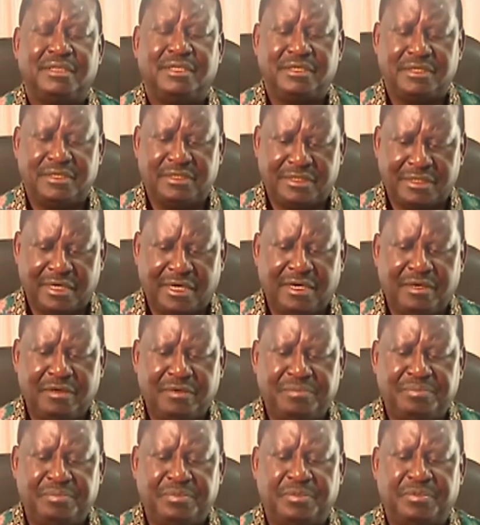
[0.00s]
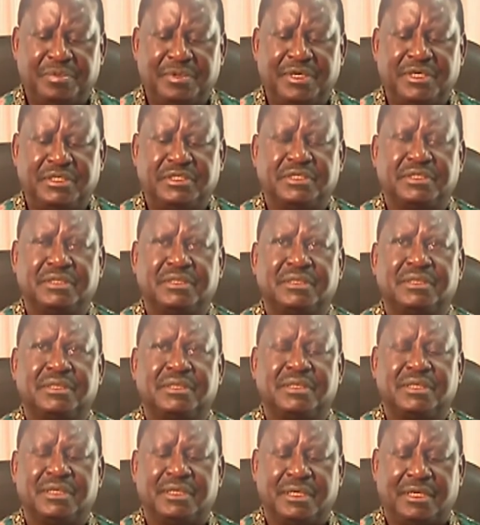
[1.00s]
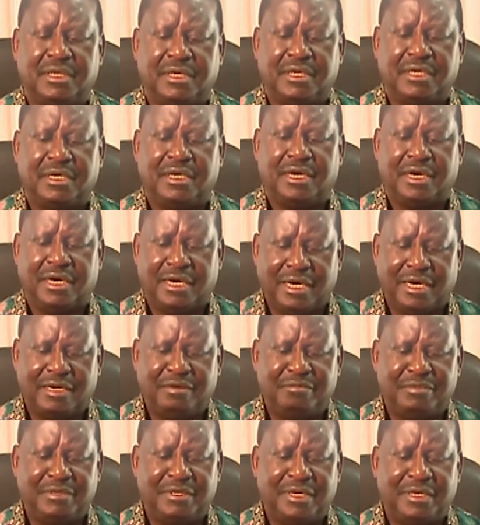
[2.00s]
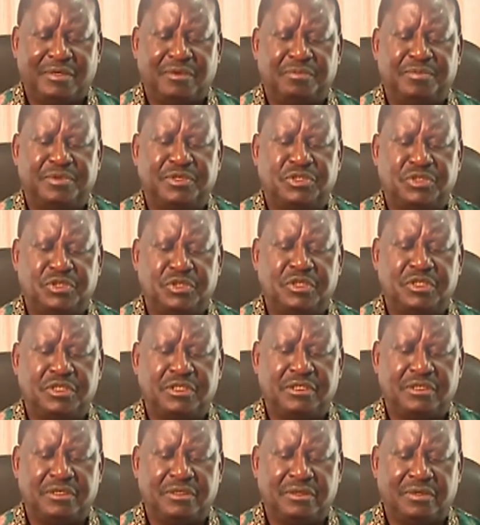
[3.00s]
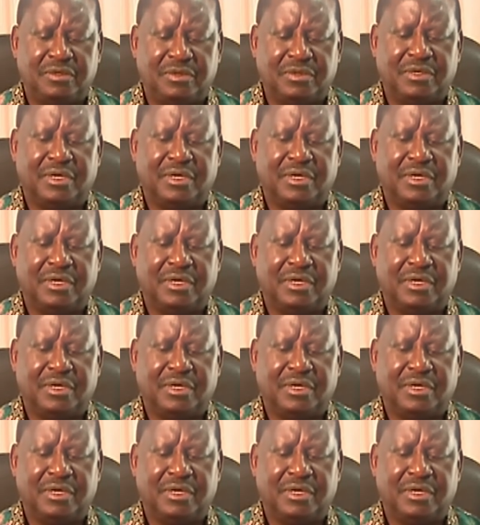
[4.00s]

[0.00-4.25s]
This young population can be an opportunity